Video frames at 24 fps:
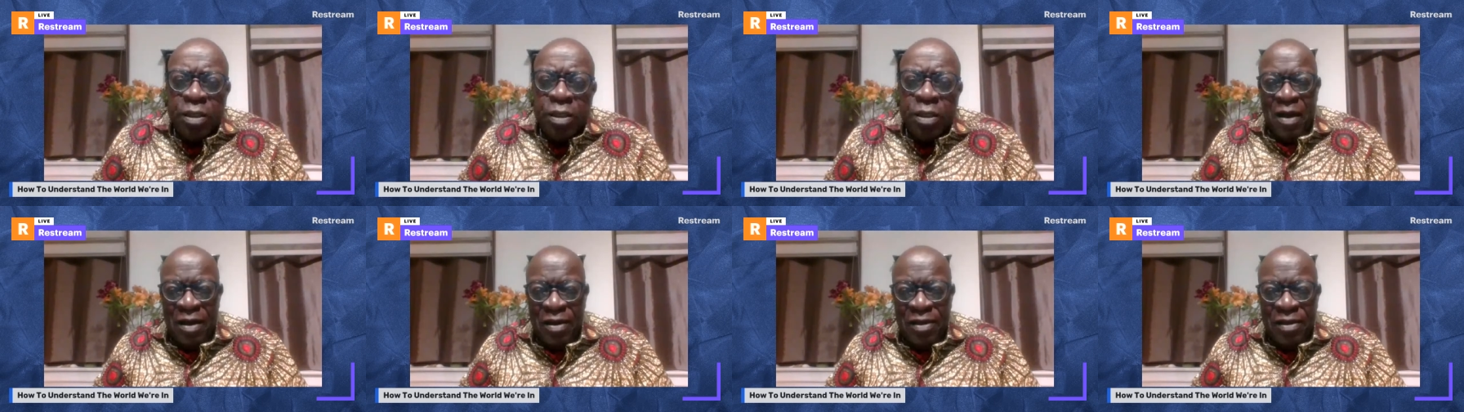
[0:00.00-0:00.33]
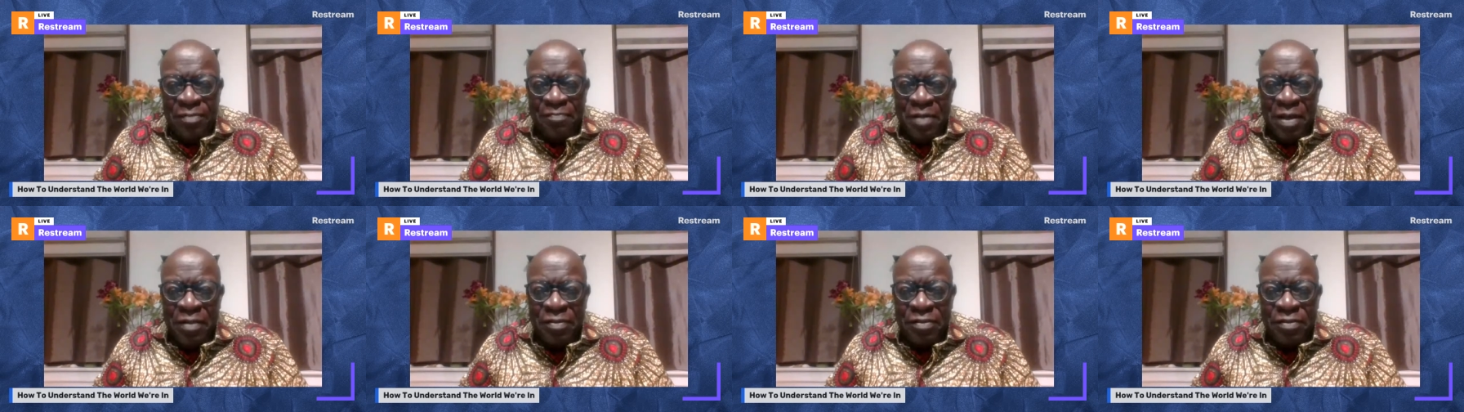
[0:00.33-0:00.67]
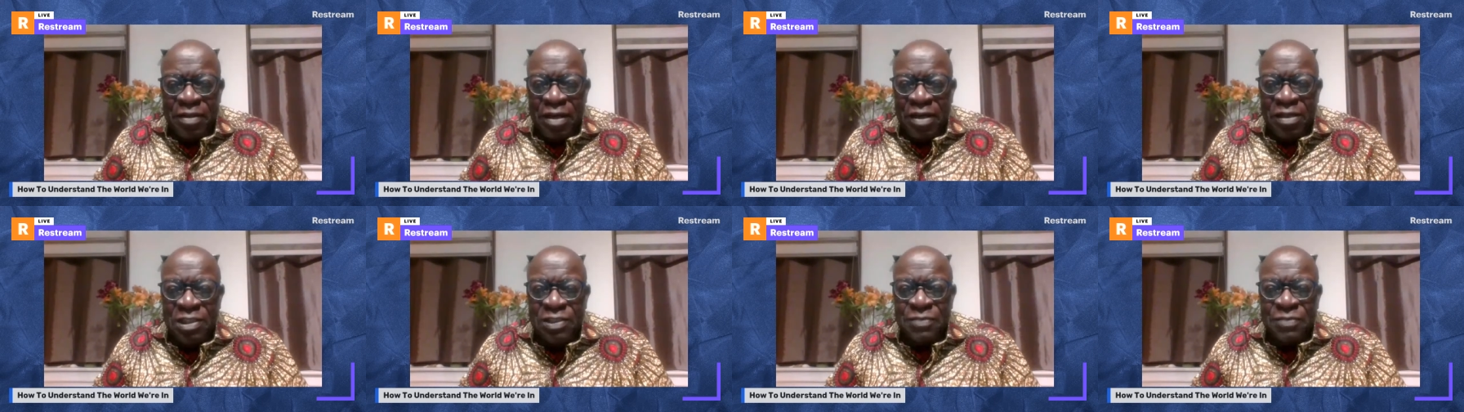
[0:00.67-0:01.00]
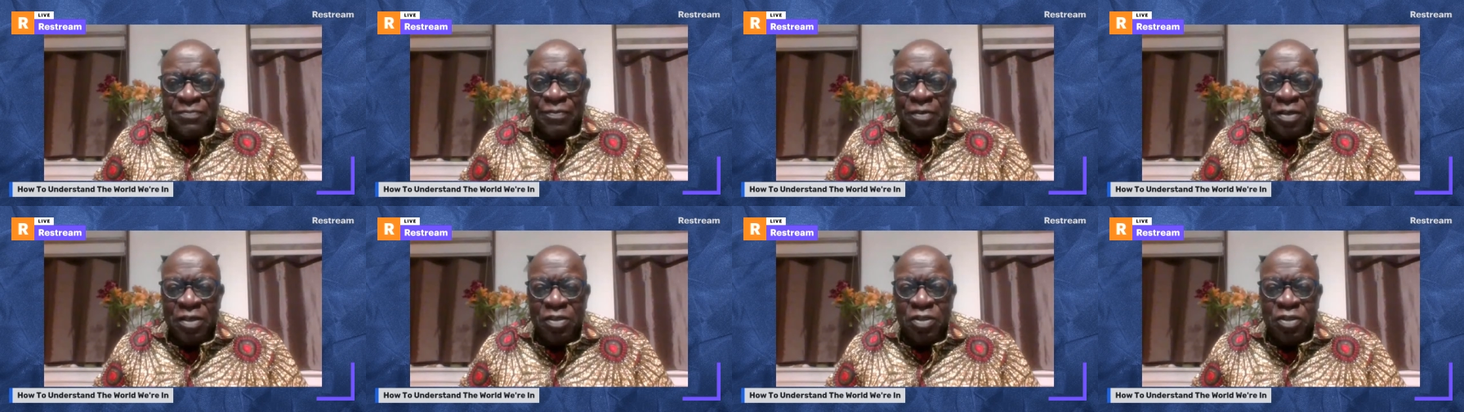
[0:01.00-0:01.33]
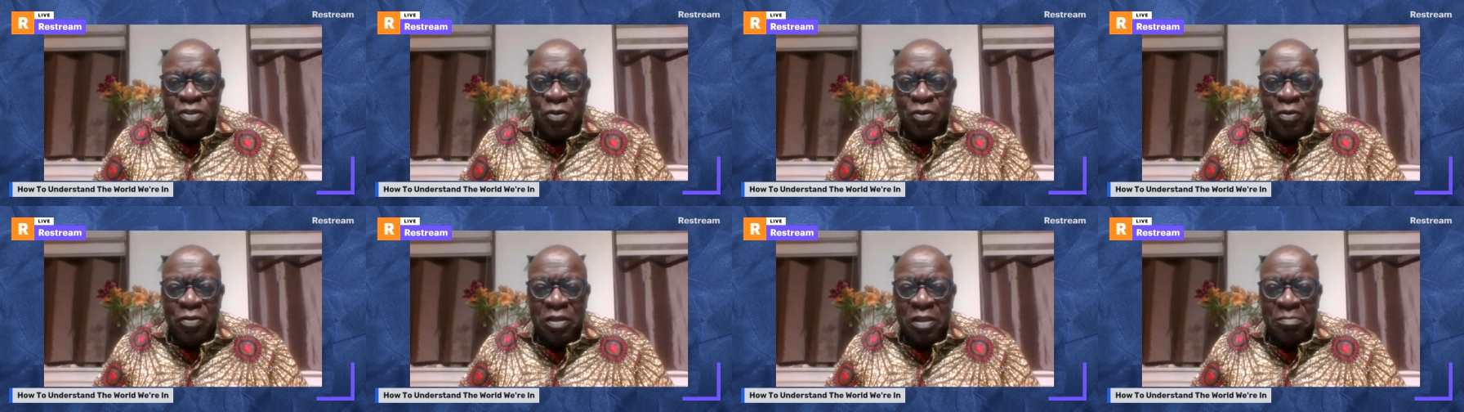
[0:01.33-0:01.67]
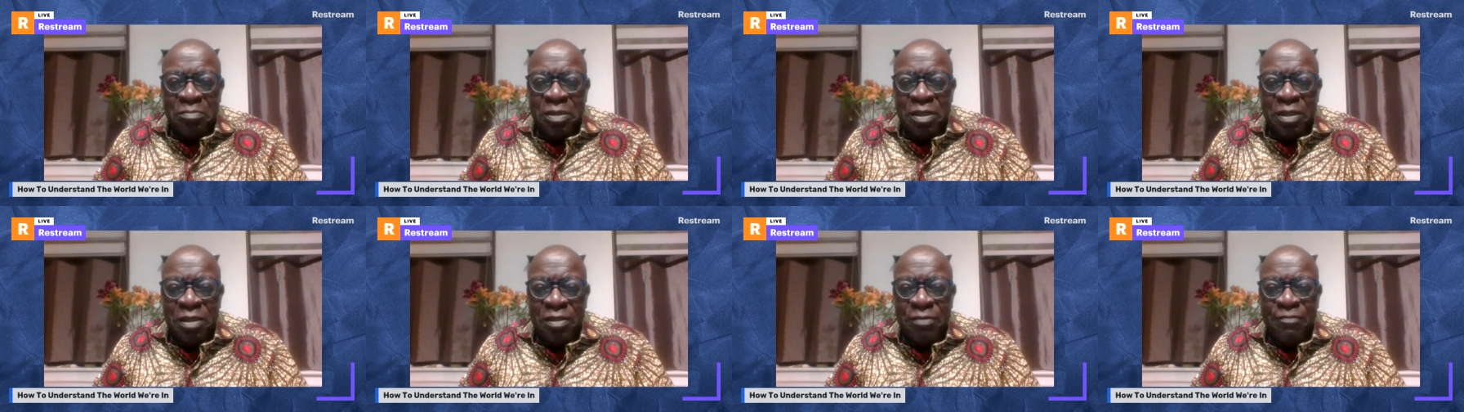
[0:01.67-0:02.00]
Hi, and thanks for
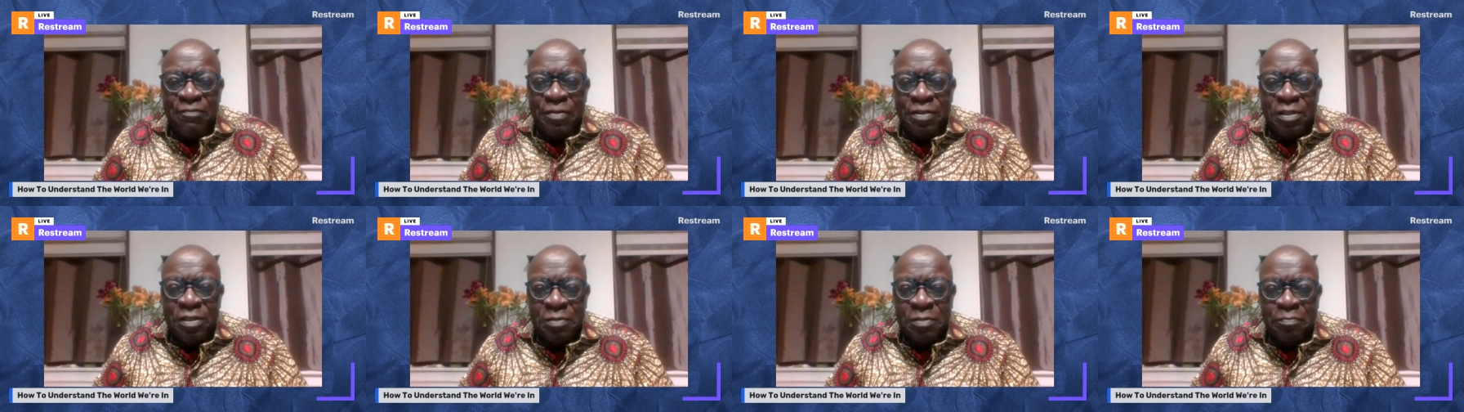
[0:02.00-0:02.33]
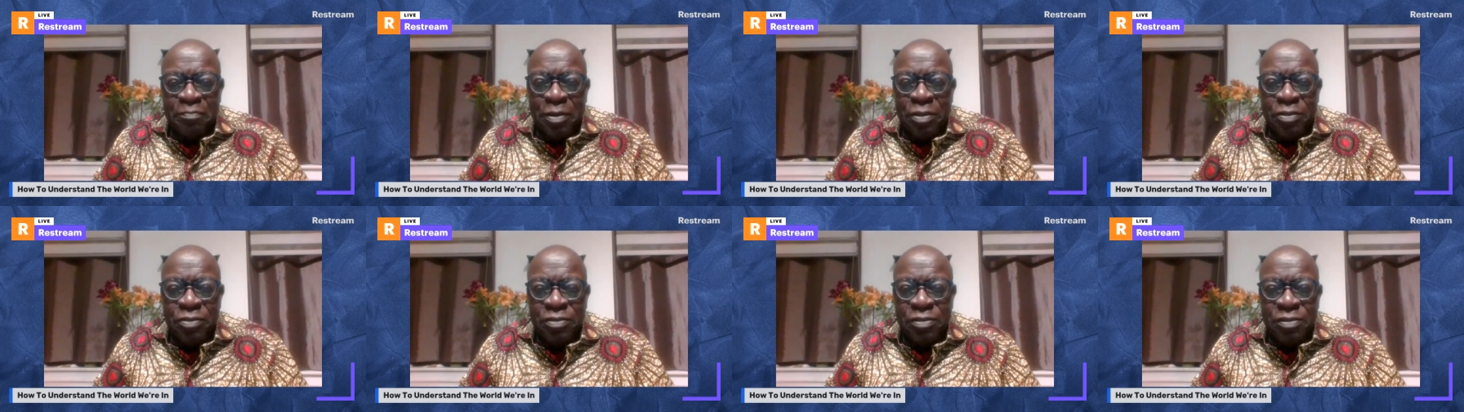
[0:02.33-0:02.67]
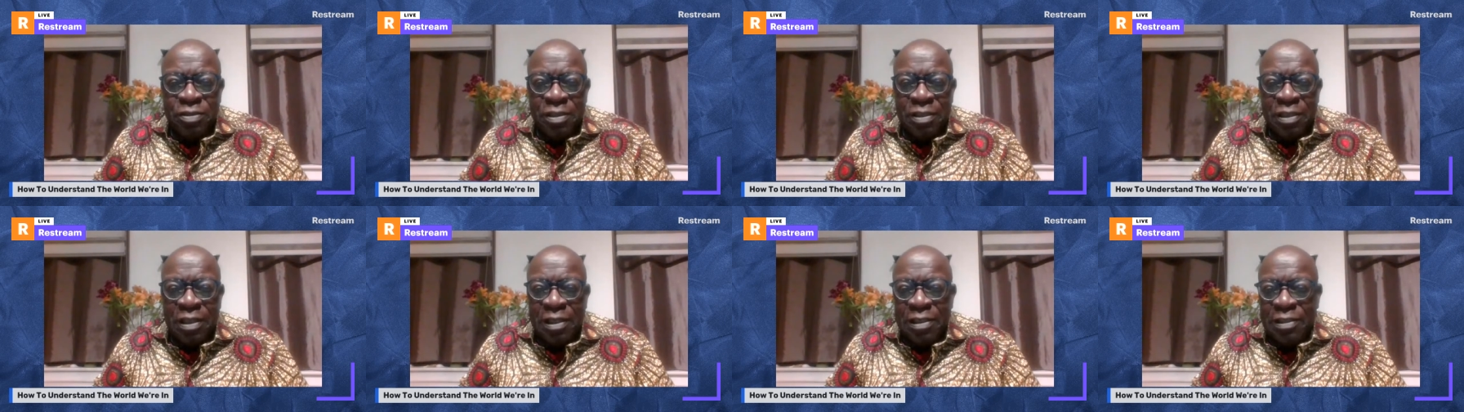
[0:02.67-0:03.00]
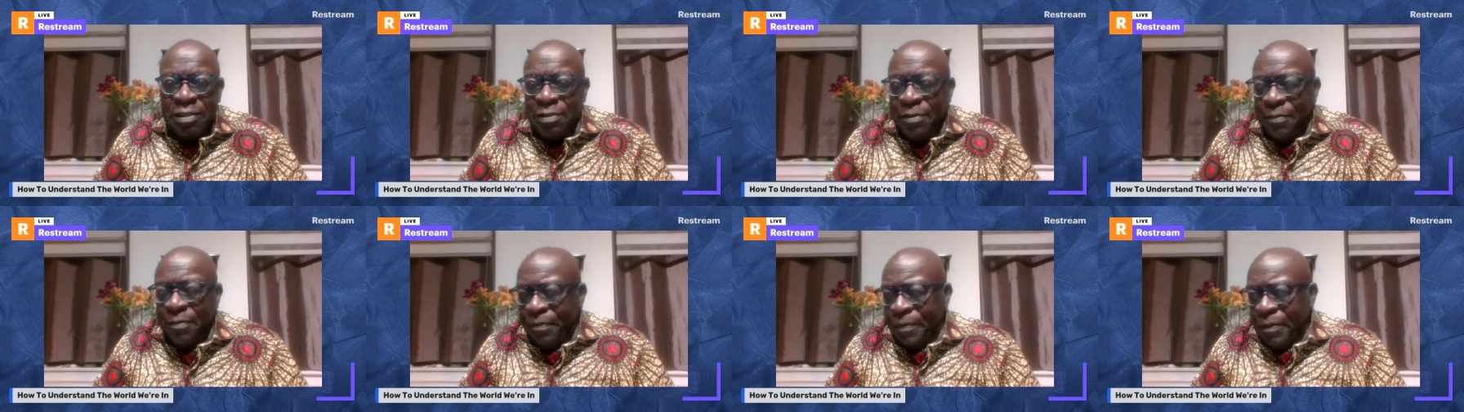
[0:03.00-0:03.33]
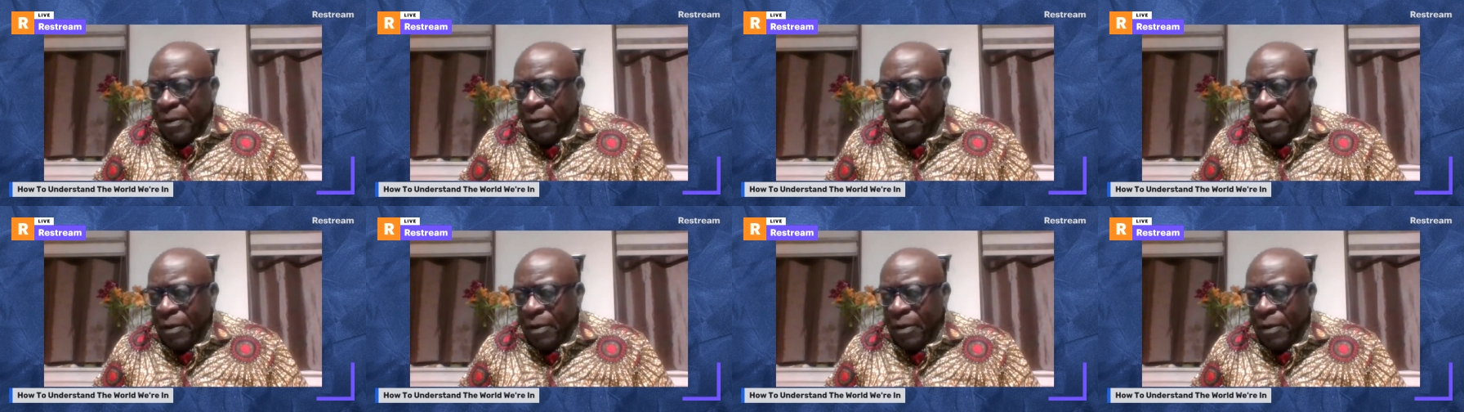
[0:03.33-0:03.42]
joining me for this post tonight.